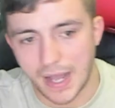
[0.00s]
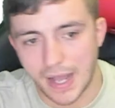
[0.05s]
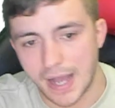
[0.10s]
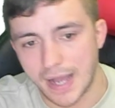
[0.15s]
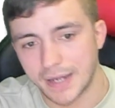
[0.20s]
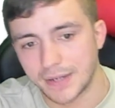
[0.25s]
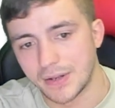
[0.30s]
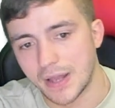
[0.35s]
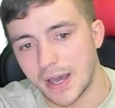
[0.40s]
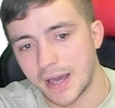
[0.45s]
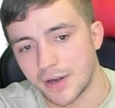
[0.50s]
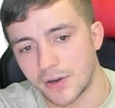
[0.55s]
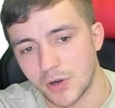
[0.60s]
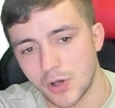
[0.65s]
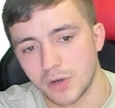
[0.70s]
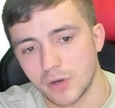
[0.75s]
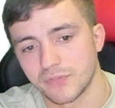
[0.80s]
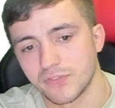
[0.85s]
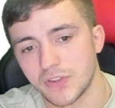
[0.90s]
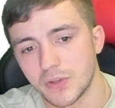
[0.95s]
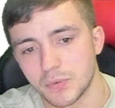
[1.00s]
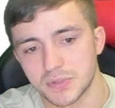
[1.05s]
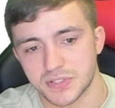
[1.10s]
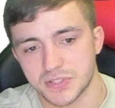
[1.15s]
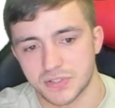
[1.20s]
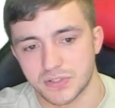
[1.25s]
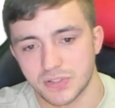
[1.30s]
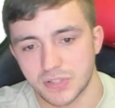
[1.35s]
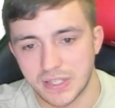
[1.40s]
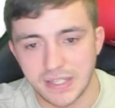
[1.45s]
I don't know if
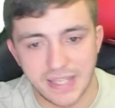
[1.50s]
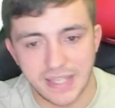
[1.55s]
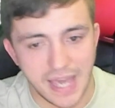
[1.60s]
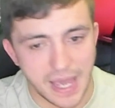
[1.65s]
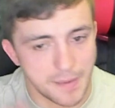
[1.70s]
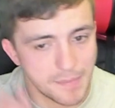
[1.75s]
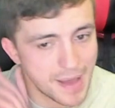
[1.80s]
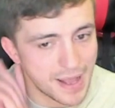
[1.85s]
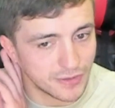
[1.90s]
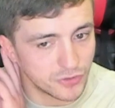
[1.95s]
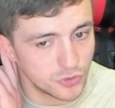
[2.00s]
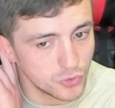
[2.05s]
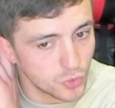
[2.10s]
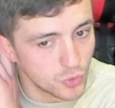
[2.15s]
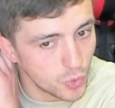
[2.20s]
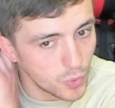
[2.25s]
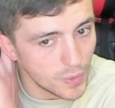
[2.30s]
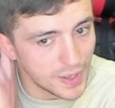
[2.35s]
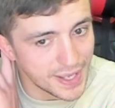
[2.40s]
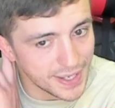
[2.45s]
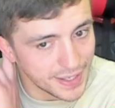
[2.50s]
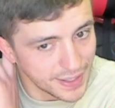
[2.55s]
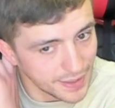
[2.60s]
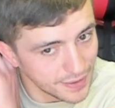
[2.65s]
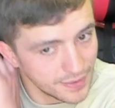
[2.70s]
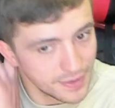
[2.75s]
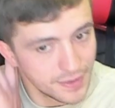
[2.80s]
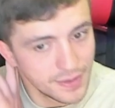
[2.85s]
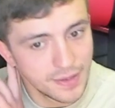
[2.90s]
he came back too quick.